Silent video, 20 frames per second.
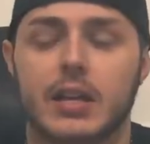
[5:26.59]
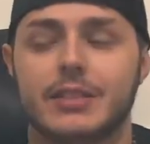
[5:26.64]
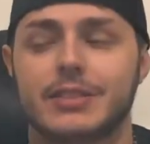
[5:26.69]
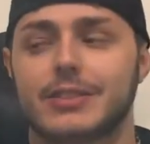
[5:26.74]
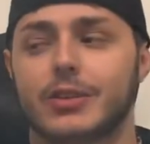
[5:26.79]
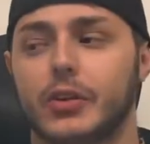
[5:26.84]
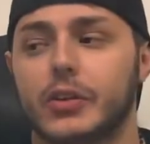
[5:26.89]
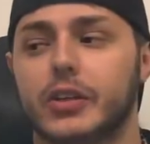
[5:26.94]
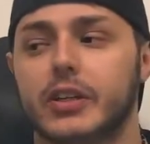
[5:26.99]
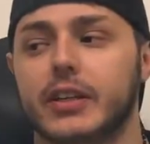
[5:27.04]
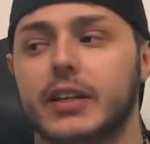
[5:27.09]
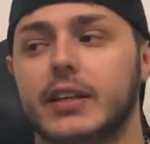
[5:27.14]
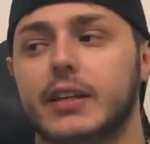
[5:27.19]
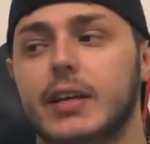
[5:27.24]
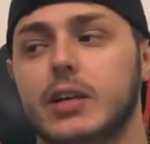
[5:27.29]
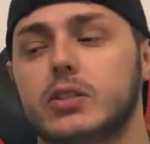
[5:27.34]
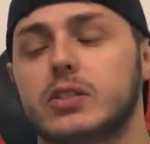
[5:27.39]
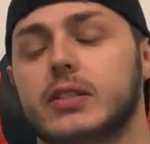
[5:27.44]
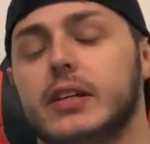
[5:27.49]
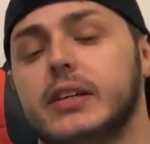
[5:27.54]
Starting to
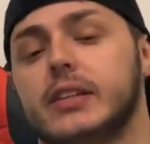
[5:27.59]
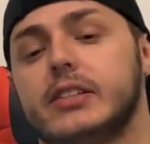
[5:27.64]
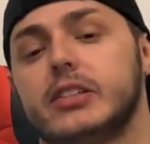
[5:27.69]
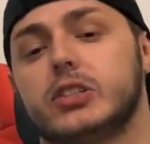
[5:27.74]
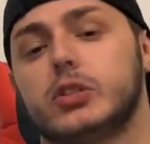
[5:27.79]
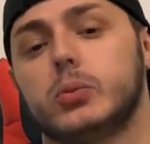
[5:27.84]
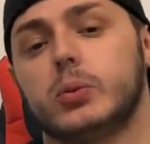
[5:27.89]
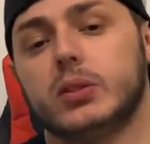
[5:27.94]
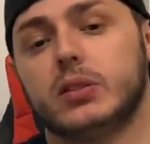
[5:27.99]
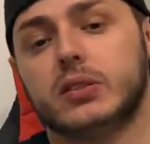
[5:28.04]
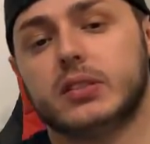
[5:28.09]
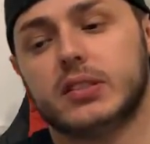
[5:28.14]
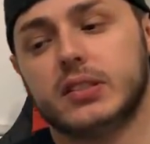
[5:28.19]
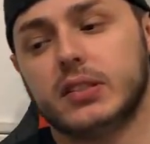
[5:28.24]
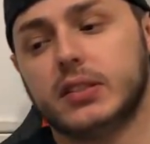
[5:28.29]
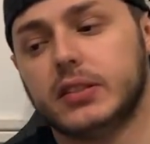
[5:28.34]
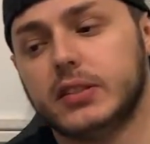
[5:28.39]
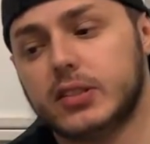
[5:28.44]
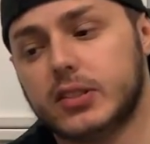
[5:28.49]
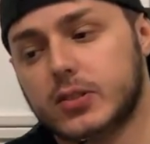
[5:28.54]
get now slightly sweet.
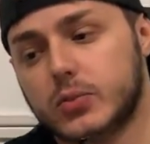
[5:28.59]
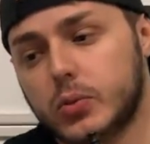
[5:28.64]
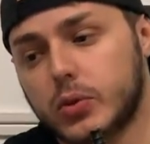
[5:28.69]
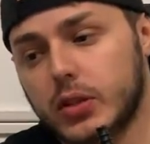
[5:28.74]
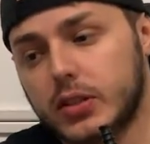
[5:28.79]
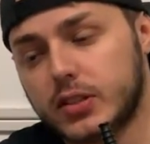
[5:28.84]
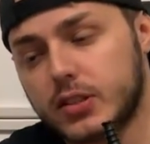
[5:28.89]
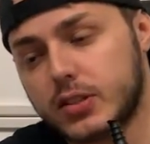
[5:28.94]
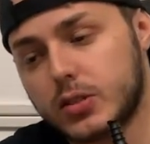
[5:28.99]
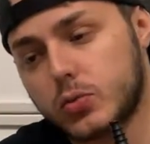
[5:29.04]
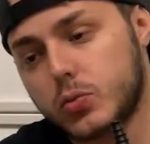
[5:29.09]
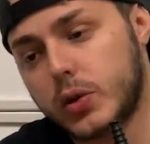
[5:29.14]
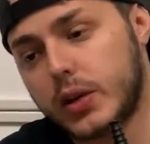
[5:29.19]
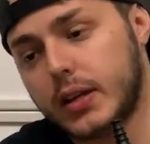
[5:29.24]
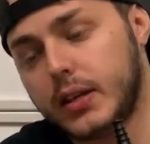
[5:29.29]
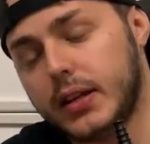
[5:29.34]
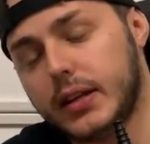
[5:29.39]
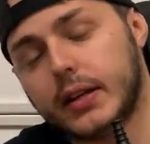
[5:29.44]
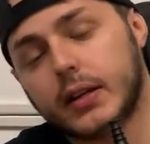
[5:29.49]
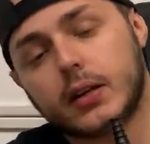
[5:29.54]
See, this is
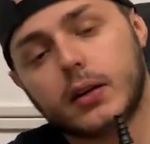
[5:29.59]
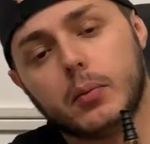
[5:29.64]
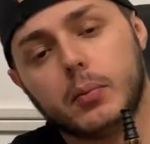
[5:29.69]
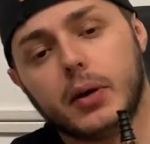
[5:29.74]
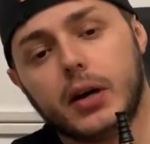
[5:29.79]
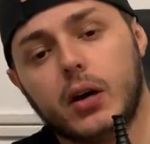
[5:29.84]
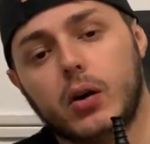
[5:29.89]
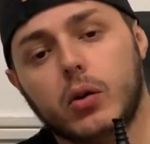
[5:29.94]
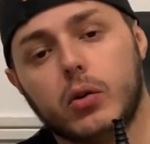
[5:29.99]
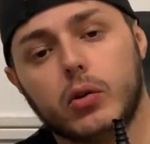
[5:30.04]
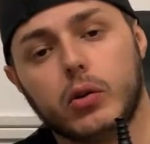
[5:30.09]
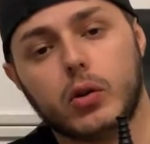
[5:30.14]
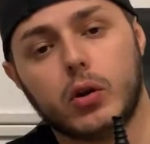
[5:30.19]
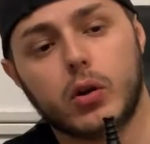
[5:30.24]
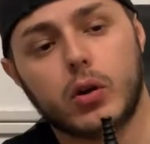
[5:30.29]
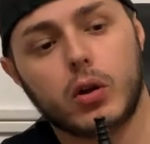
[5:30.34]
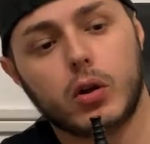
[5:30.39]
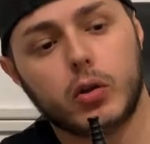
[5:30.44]
what I like about